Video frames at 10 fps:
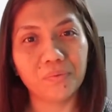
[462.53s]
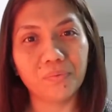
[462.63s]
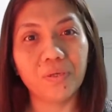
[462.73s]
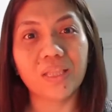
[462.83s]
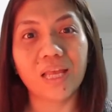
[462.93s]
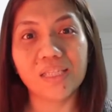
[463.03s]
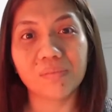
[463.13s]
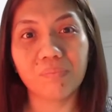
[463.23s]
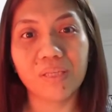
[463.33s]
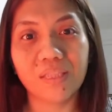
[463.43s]
what has
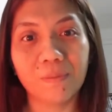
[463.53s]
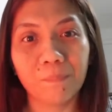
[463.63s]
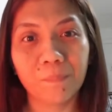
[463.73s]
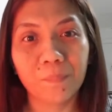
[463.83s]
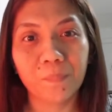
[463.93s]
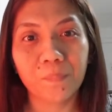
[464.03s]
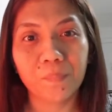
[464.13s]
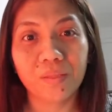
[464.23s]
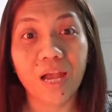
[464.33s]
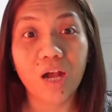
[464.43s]
been
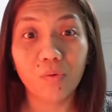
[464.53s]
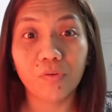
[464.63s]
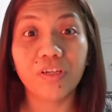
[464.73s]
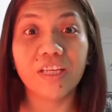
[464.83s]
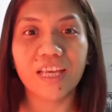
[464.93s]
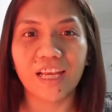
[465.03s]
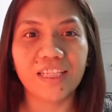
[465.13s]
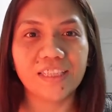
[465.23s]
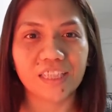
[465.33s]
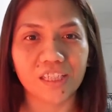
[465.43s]
our
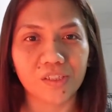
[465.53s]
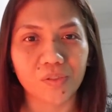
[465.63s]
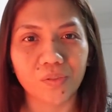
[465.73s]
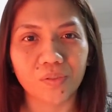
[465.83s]
realization.